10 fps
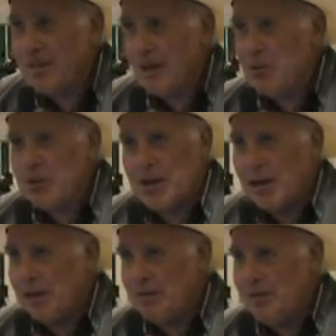I'm using a
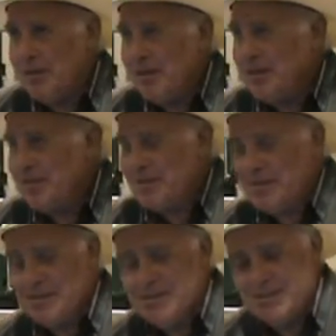lot of
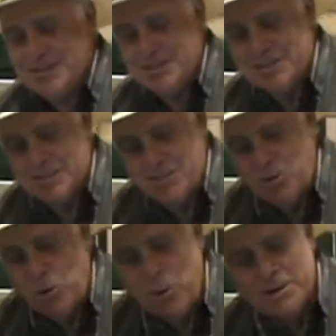
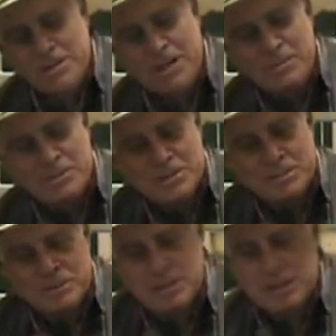throwaway statements
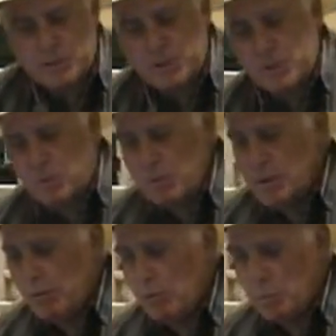there, but to let you know
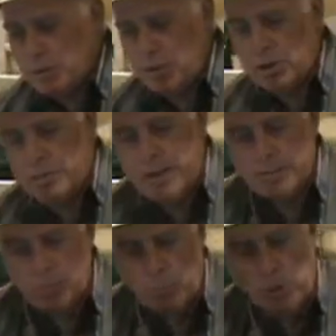what we're talking
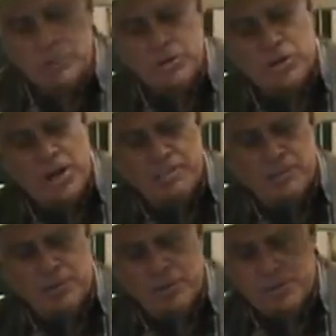about. So Romans
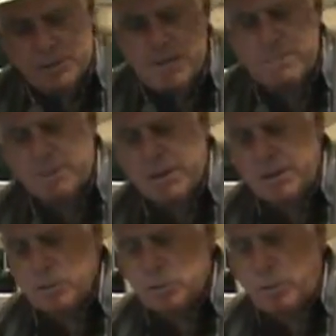chapter 13
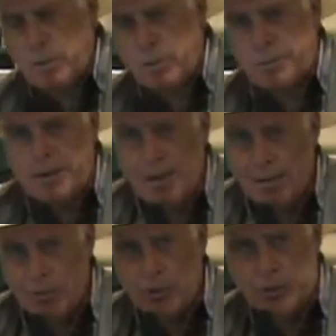is where we're going to be tonight.
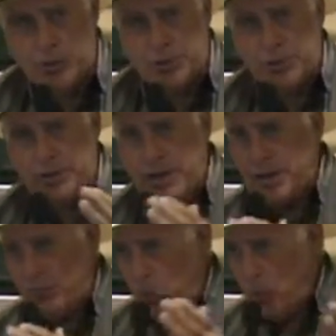I'm going to sort of do it
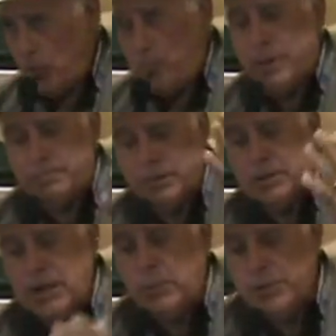out of order, but
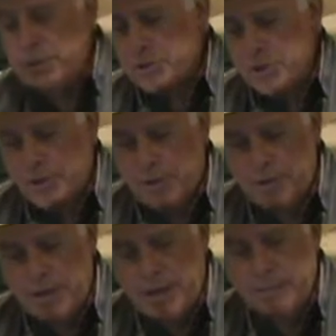I wanted to start here
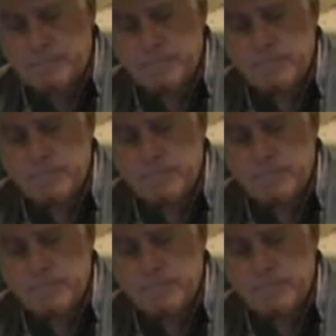tonight.